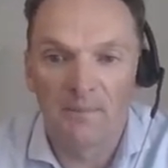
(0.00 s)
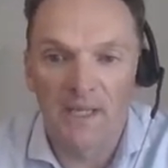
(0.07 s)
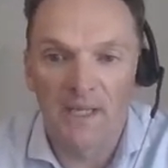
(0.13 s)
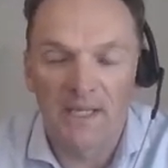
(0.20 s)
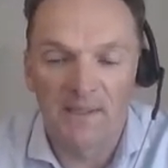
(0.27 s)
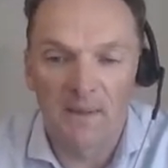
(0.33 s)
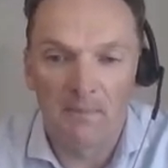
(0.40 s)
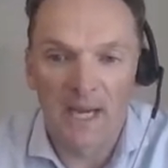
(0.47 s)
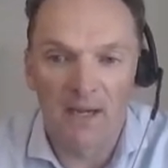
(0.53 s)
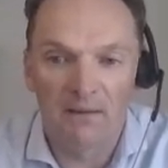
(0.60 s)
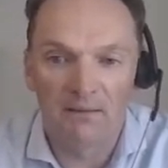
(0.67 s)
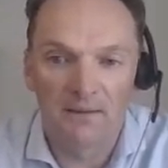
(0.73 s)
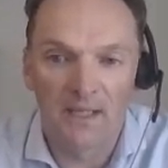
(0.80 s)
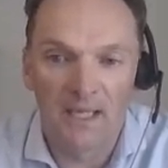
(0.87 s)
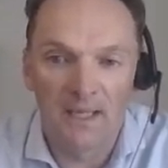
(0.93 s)
it's
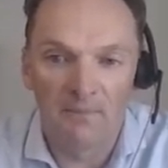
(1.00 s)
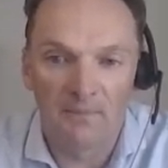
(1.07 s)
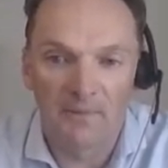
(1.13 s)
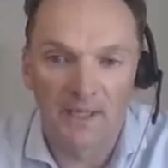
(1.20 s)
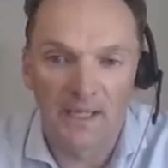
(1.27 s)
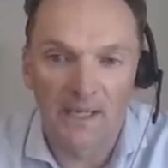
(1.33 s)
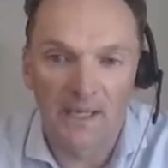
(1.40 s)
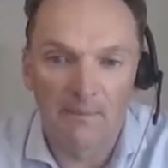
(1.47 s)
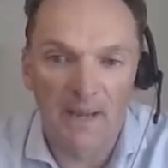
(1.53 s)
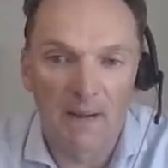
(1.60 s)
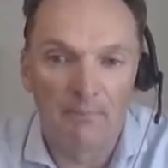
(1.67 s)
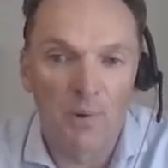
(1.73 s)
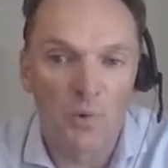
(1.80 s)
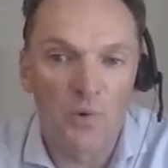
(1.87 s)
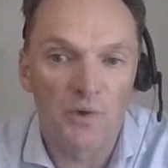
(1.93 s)
about thinking
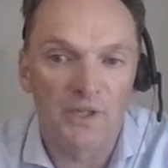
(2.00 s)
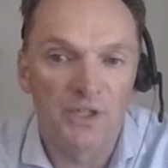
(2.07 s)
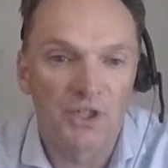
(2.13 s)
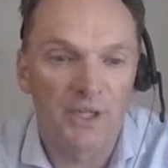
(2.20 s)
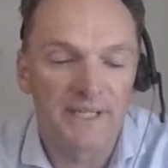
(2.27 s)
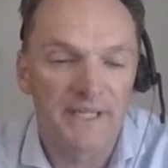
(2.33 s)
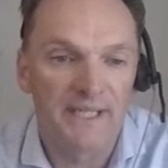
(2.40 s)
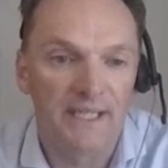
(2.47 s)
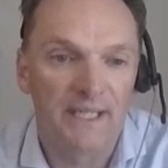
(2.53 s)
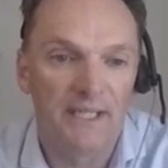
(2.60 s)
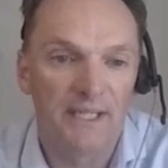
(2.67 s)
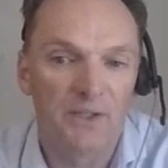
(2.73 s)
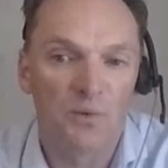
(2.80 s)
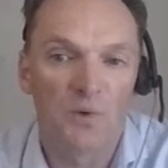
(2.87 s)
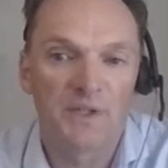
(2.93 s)
about board and trustee
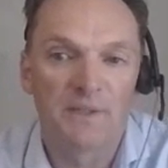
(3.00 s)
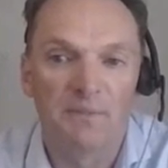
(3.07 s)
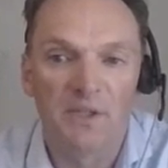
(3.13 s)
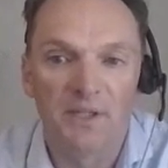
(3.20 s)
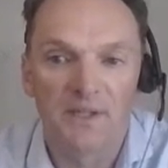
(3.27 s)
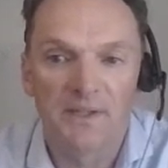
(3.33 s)
endorsement.